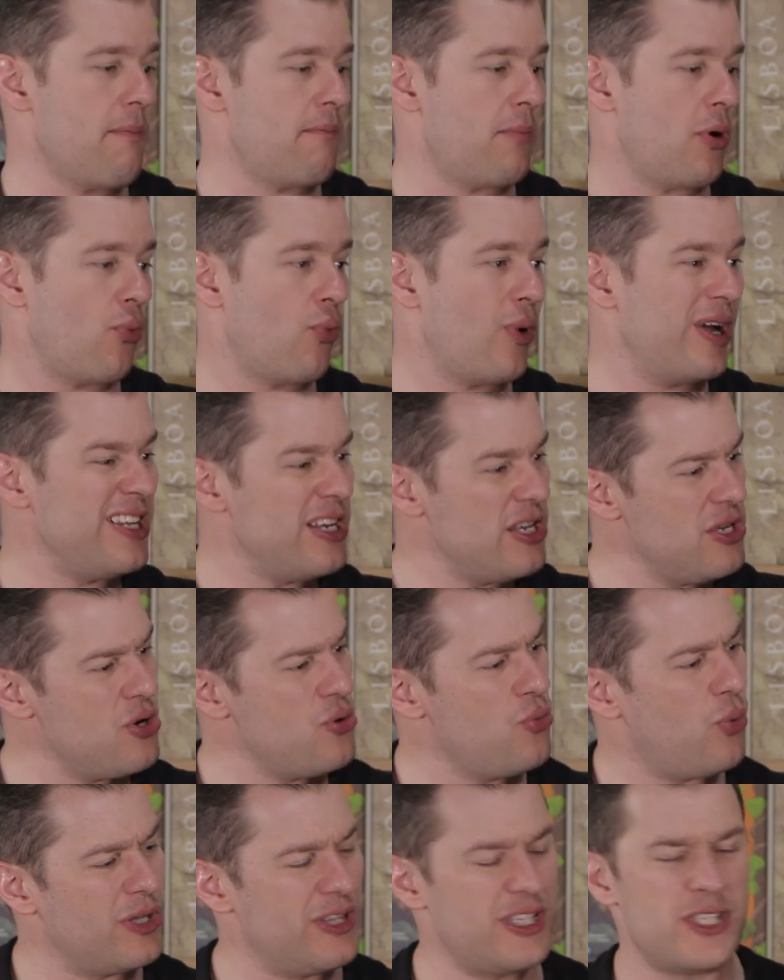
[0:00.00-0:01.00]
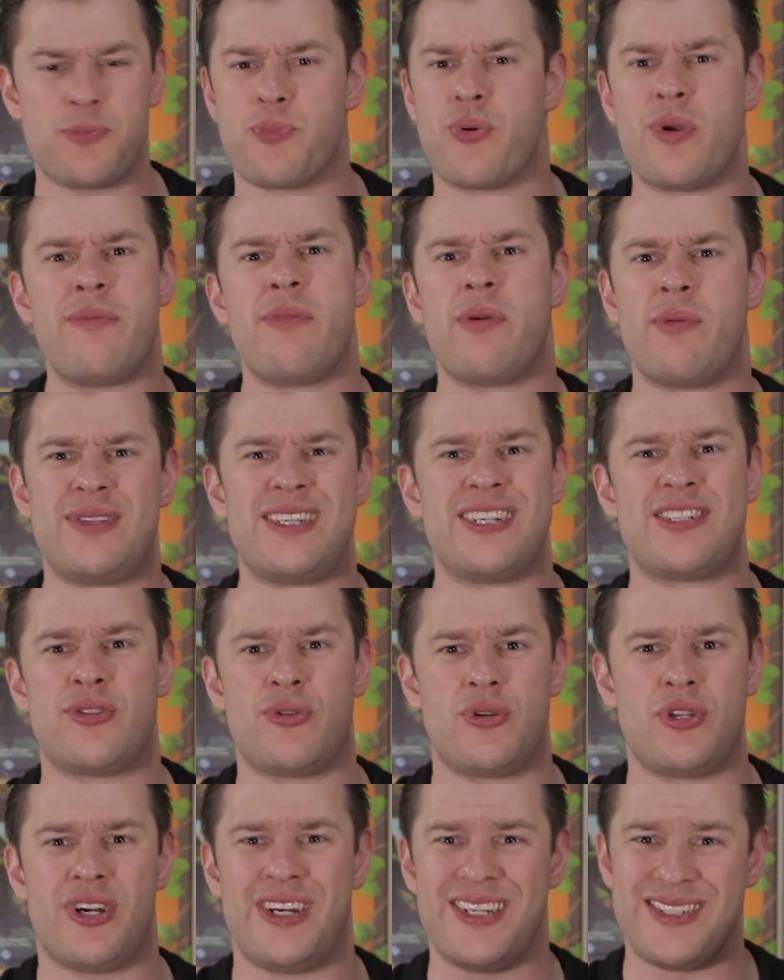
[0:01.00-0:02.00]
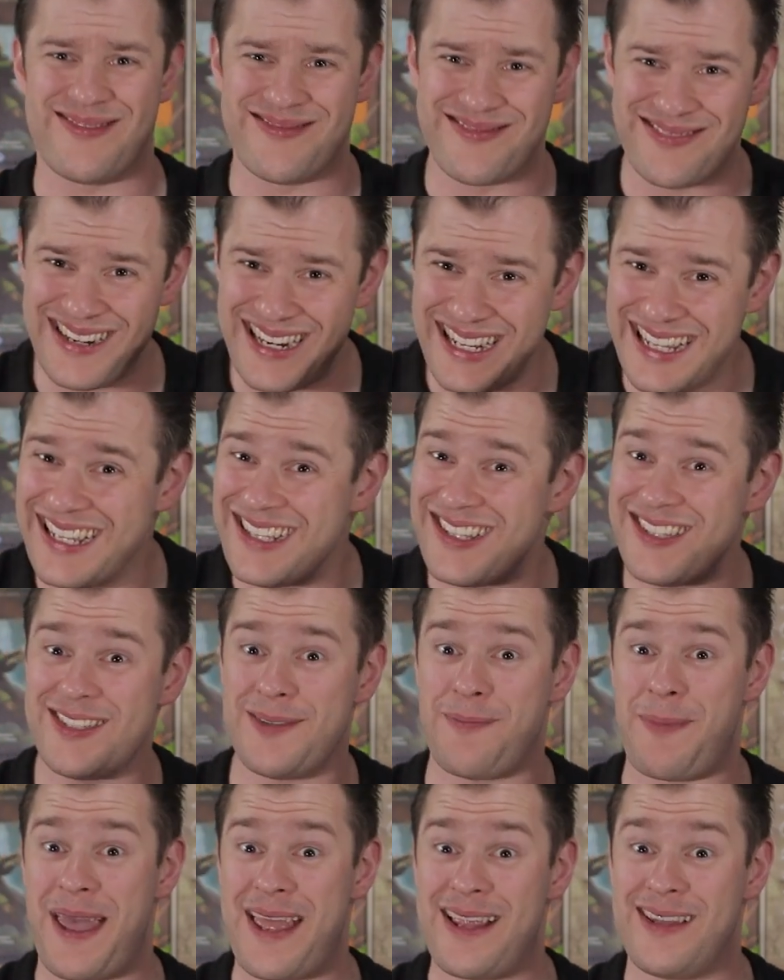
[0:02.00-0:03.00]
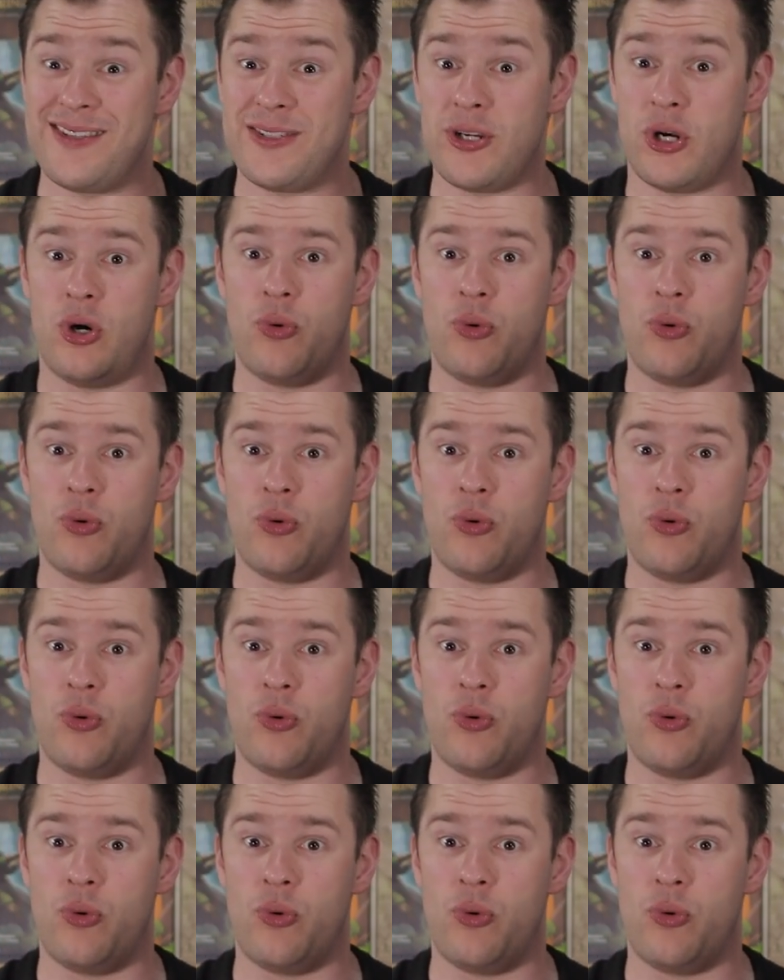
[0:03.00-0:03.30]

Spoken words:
but whether you want this premium edition or not is really going to depend